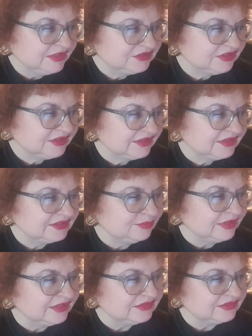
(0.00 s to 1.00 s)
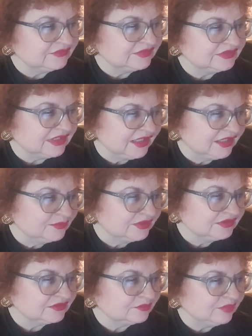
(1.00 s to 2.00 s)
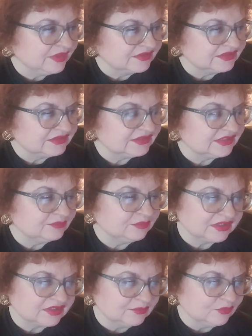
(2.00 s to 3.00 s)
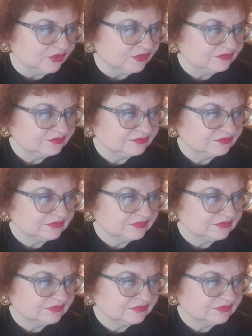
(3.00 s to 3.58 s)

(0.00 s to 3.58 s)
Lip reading: Black cherry is blended with almond, berries, and bergamot.